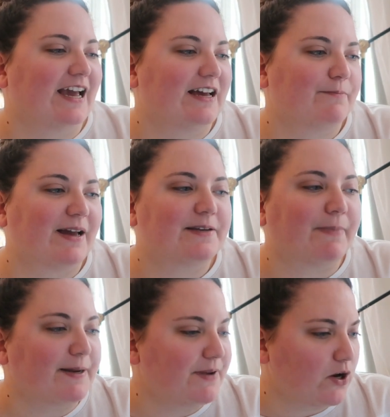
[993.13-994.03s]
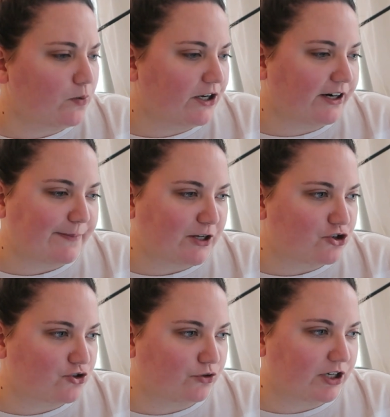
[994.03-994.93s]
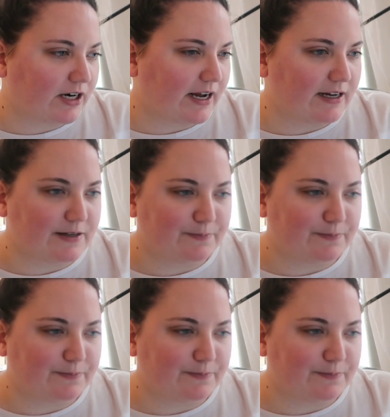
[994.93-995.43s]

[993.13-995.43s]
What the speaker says: It might be queer, I'm not sure.